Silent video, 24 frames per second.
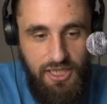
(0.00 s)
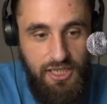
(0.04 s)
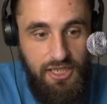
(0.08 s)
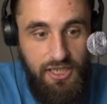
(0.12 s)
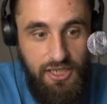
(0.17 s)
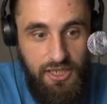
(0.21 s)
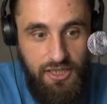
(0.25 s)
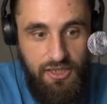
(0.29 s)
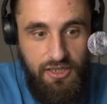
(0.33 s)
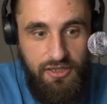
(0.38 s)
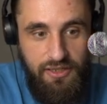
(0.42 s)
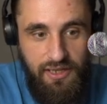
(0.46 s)

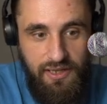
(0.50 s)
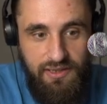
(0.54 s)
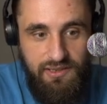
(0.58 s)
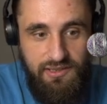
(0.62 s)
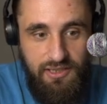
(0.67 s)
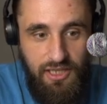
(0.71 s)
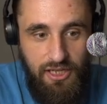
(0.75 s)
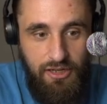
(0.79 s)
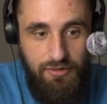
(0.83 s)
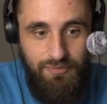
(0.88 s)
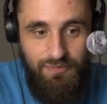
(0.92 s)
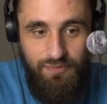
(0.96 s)
You know, that's
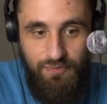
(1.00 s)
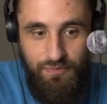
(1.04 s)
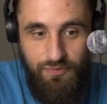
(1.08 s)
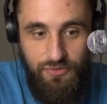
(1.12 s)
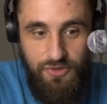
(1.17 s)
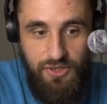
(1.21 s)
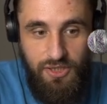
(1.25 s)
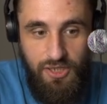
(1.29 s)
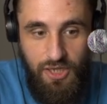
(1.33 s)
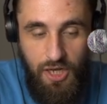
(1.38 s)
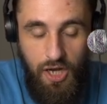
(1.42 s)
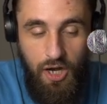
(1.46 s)
a
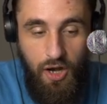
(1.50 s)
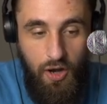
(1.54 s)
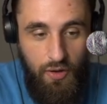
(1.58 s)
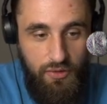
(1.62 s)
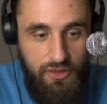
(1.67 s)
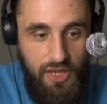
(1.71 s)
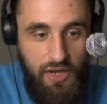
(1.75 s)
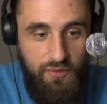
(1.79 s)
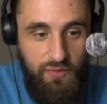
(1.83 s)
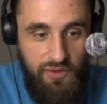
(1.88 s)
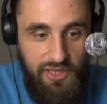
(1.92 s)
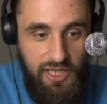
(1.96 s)
whole
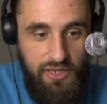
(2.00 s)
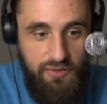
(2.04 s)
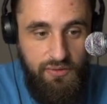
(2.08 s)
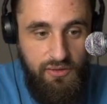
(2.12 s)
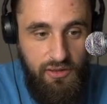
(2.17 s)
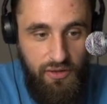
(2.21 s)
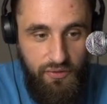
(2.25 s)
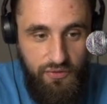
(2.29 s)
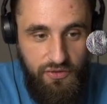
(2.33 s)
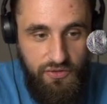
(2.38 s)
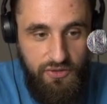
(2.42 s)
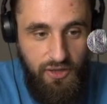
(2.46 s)
nother
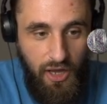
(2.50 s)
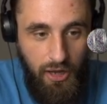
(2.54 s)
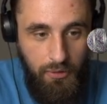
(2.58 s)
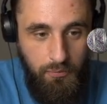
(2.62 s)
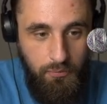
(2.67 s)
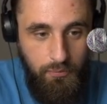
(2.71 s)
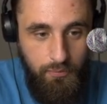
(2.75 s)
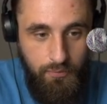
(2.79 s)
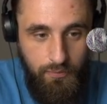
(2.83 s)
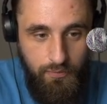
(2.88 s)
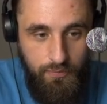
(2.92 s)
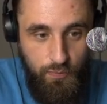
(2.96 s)
level of
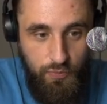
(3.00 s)
scum.